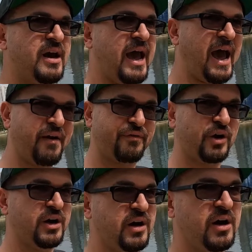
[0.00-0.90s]

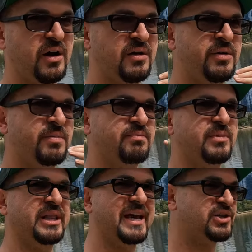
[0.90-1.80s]
Africa,
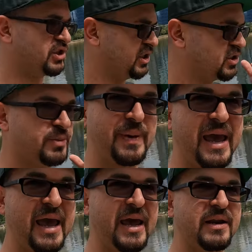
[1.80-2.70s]
Malaysia,
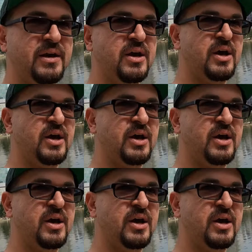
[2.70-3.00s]
Japan.